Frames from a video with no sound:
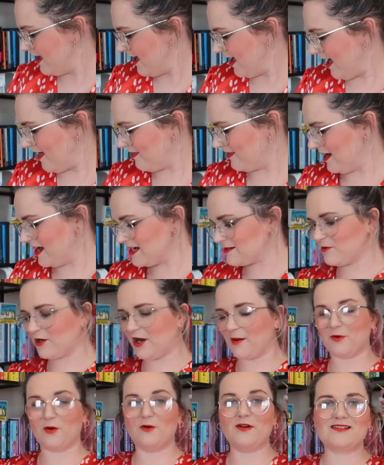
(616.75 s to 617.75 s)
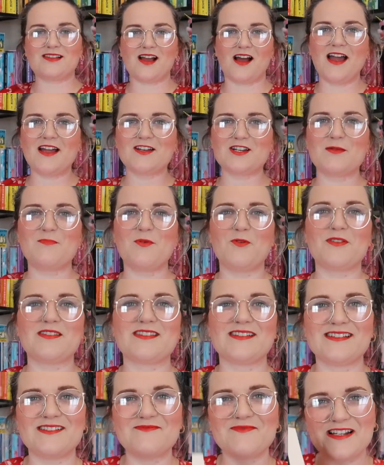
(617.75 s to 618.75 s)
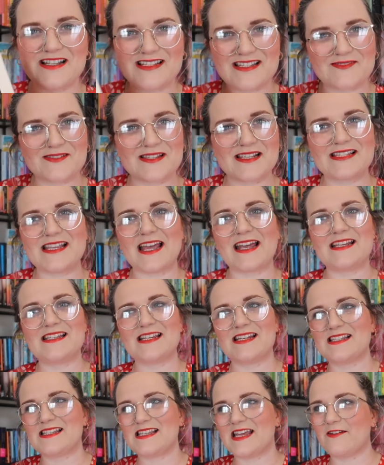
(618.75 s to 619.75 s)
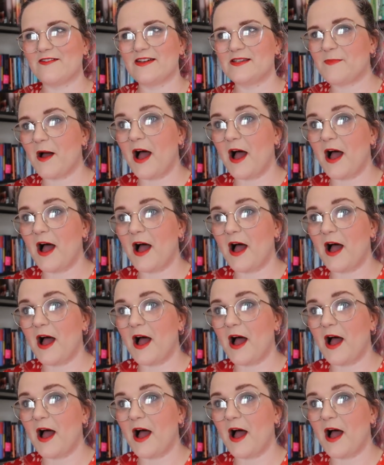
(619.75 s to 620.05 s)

Uh, the next book I bought is, I actually bought this and I didn't realise it was the second in the series,